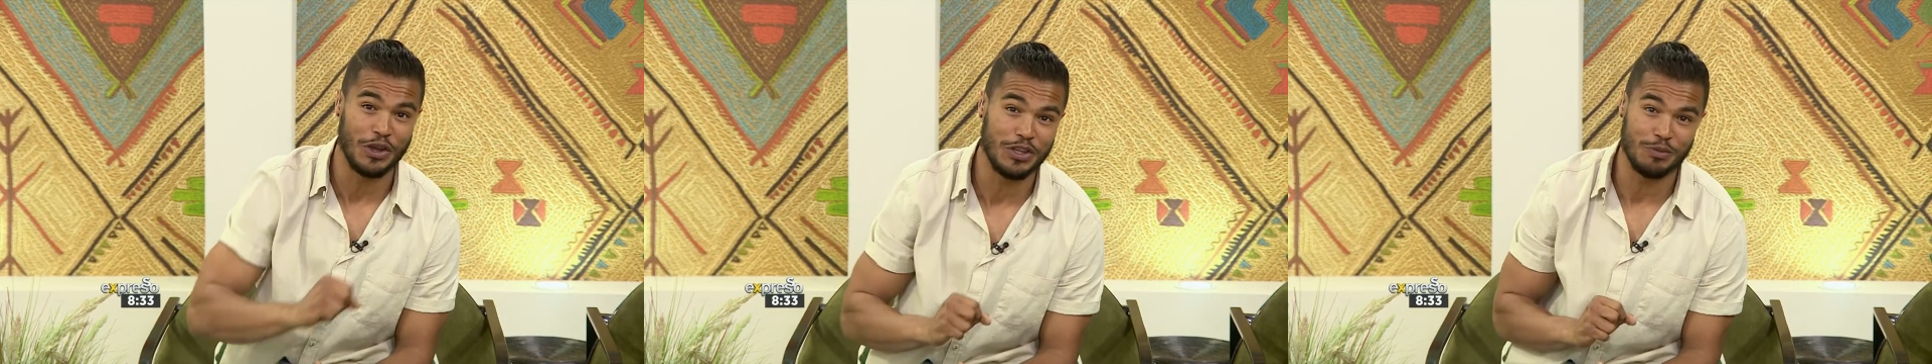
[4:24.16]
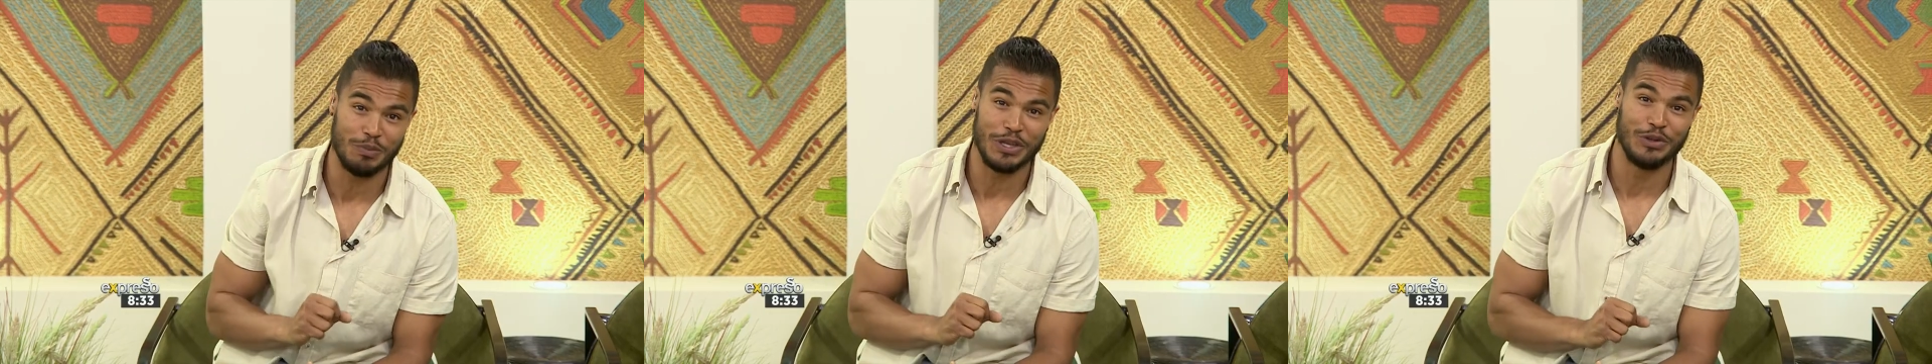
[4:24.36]
is
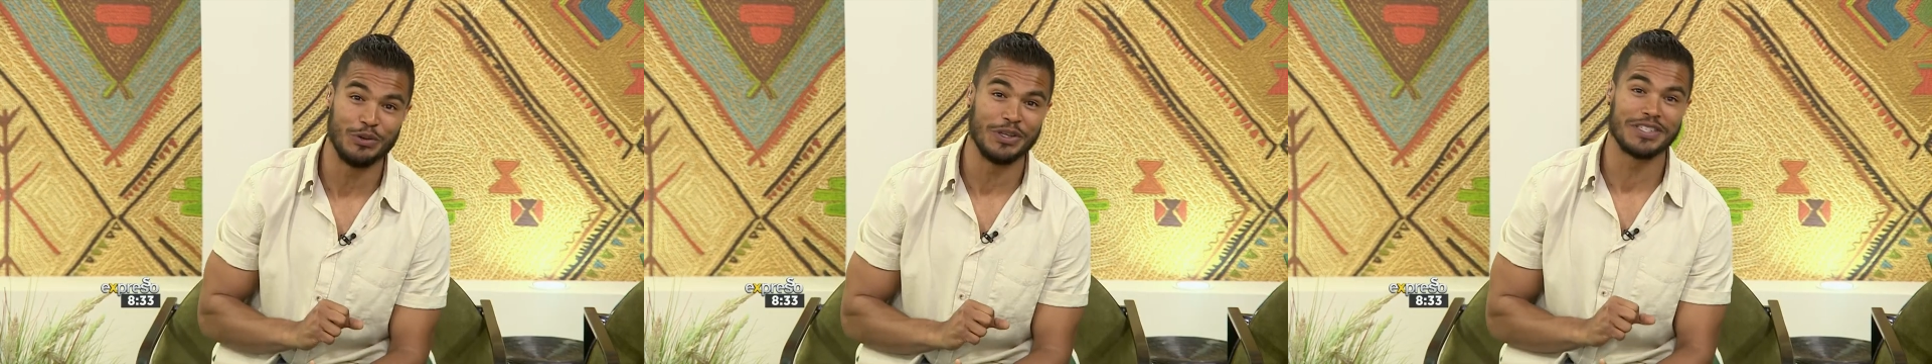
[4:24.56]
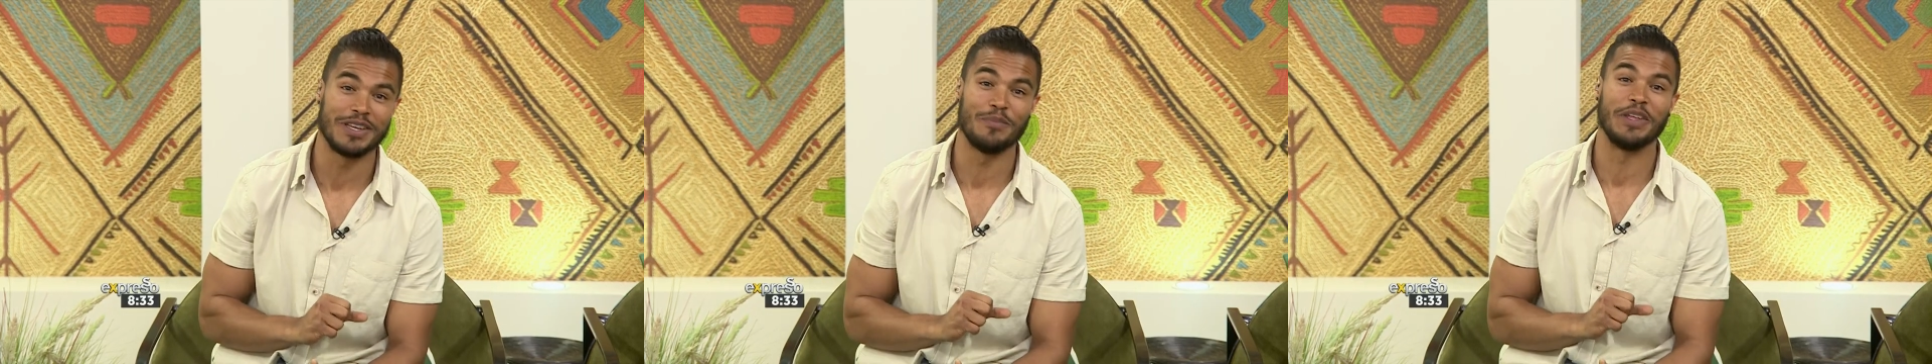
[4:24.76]
going to be
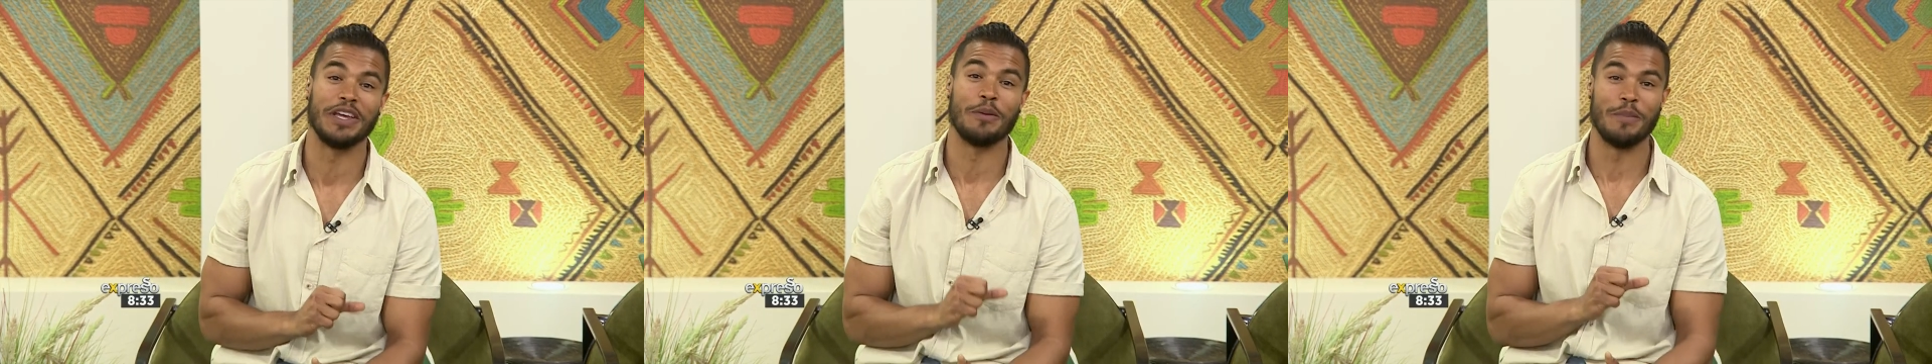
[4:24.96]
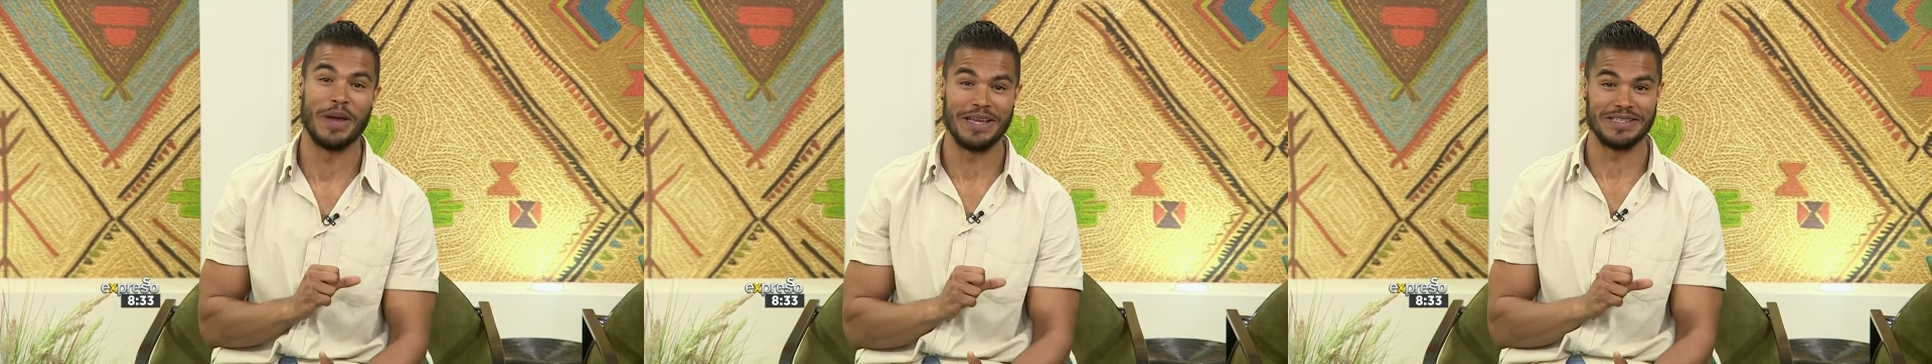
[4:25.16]
doing
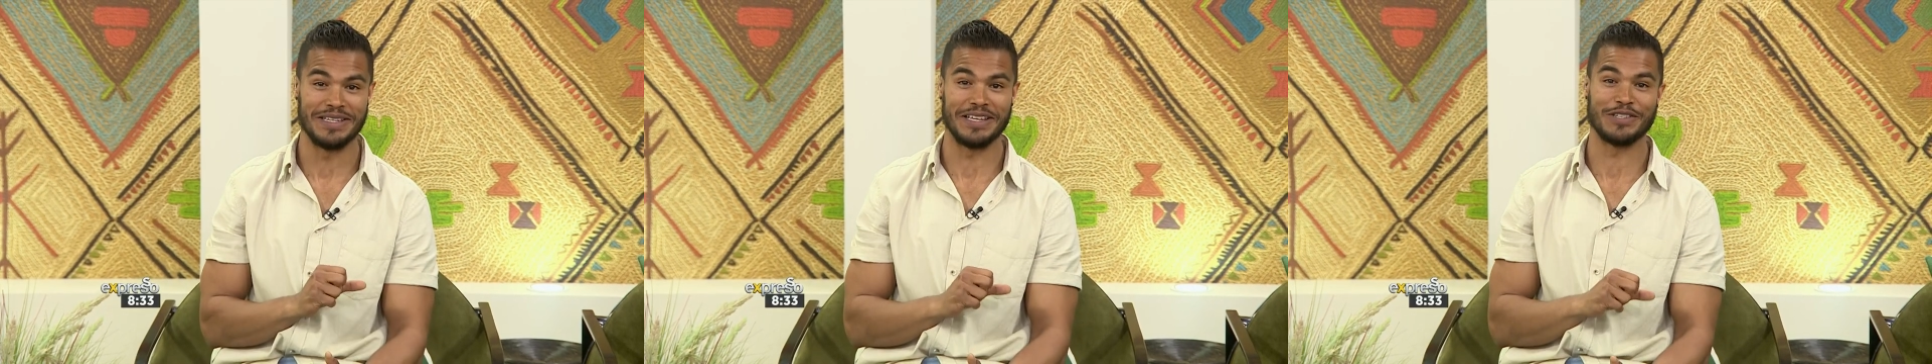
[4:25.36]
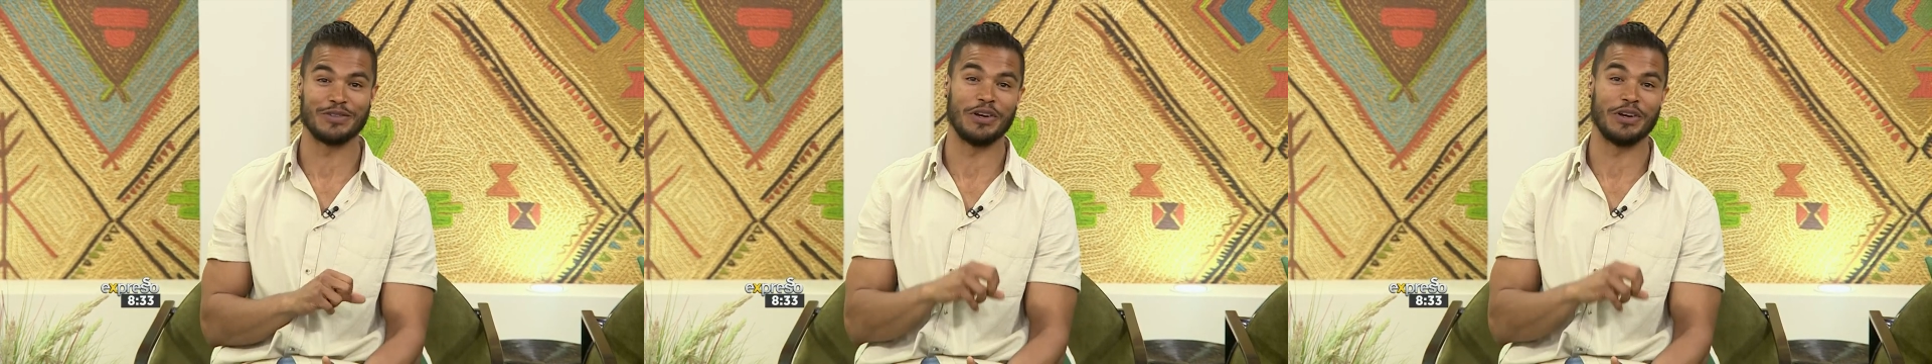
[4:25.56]
something amazing.